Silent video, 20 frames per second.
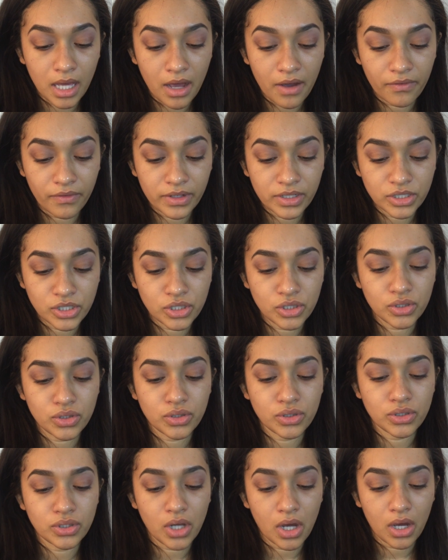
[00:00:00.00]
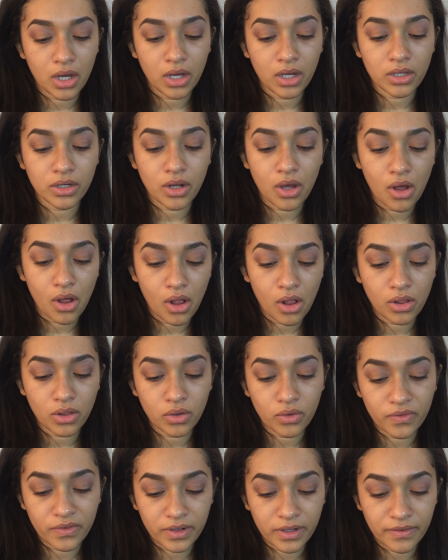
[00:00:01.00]
coverage, dot on
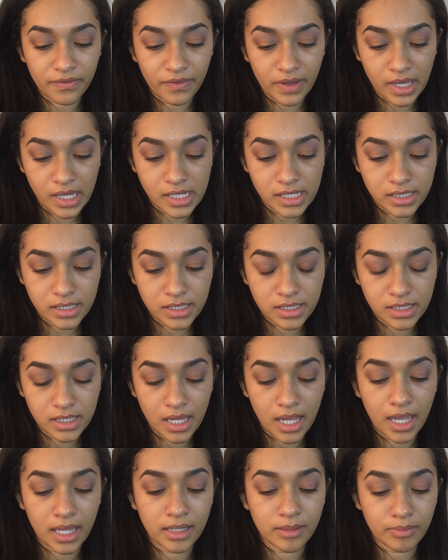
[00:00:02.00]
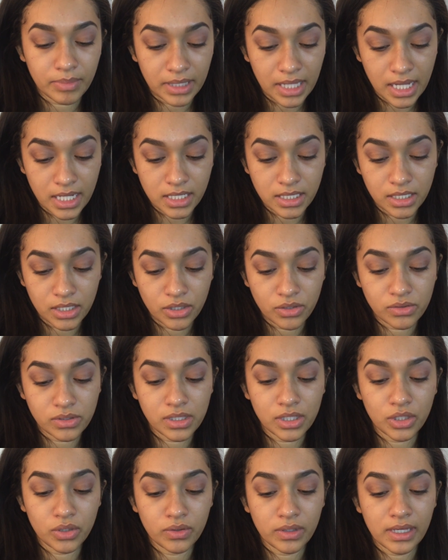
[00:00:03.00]
all over face and blend. Use
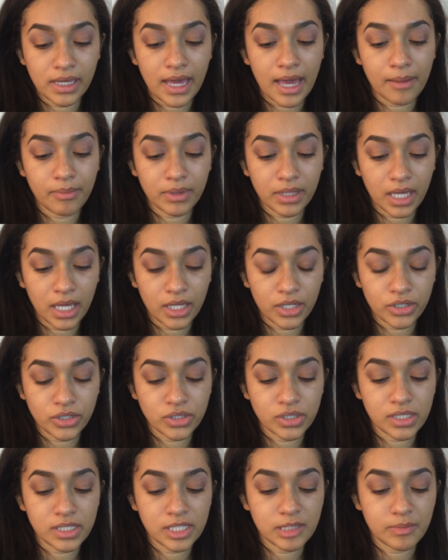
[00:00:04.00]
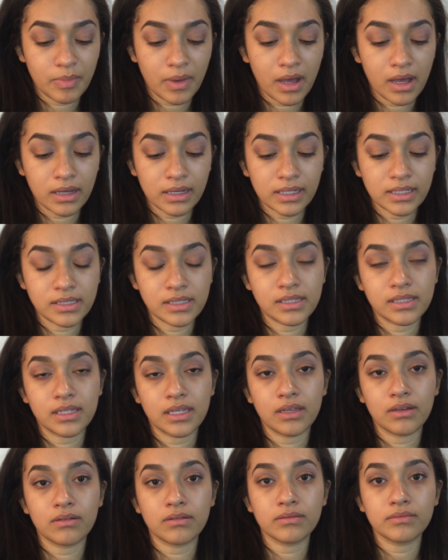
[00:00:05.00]
the unique applicator to spot,
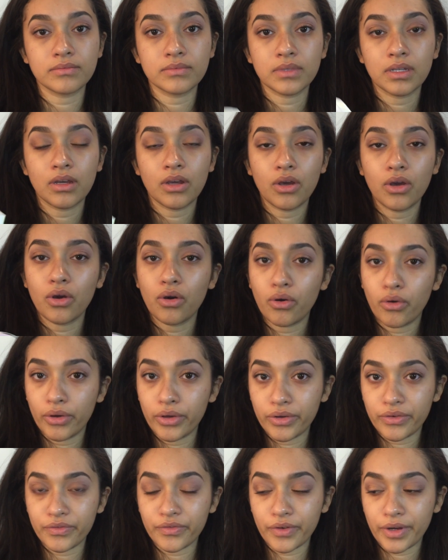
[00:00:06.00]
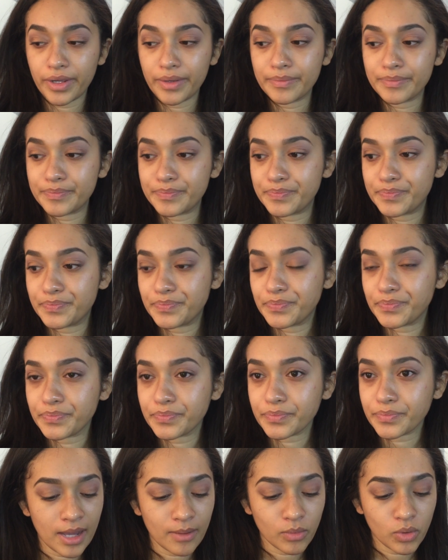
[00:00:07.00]
conceal, oil-free.
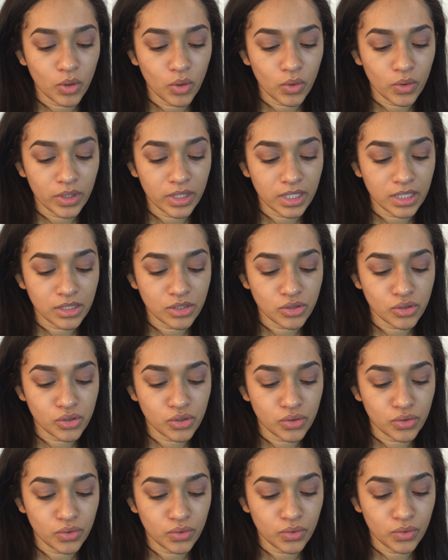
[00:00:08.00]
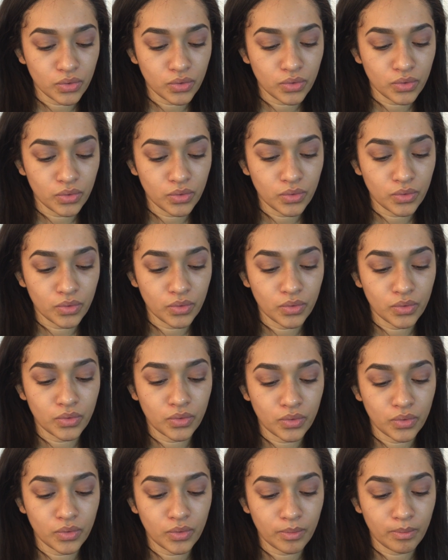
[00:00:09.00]
I'm going
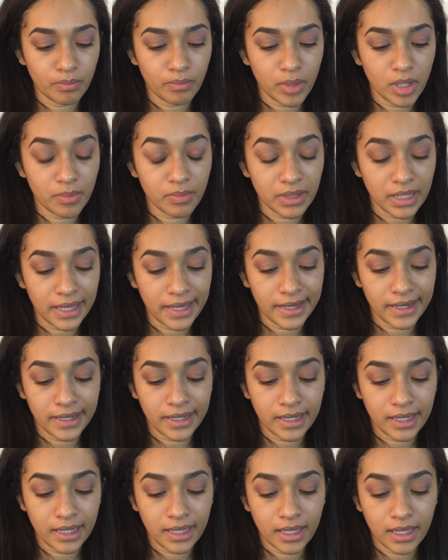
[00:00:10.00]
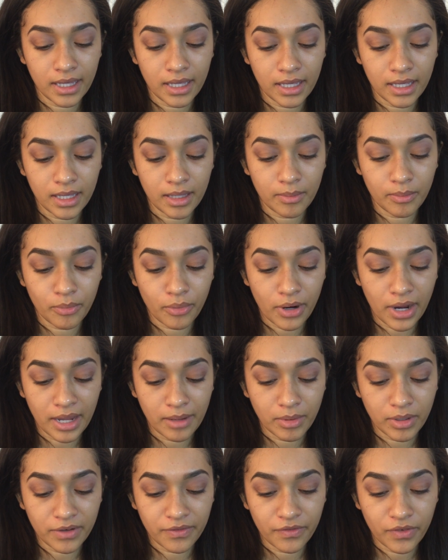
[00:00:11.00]
to apply a
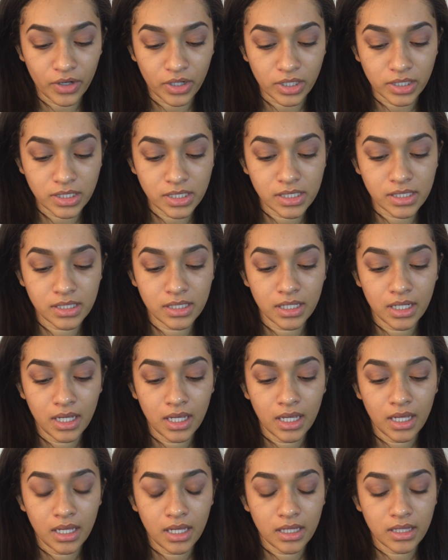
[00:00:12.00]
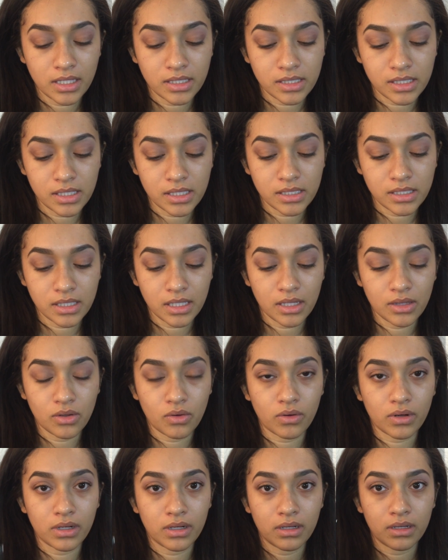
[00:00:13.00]
primer first. This is the
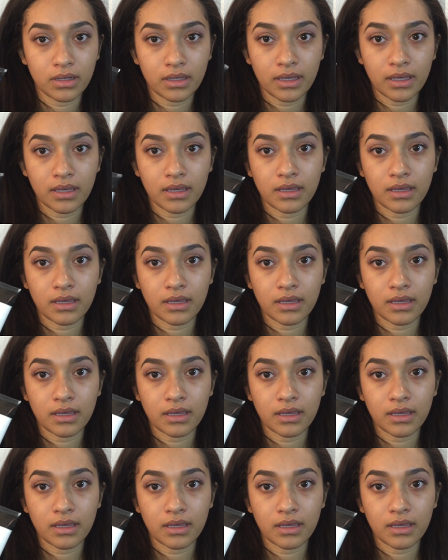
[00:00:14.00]
Laura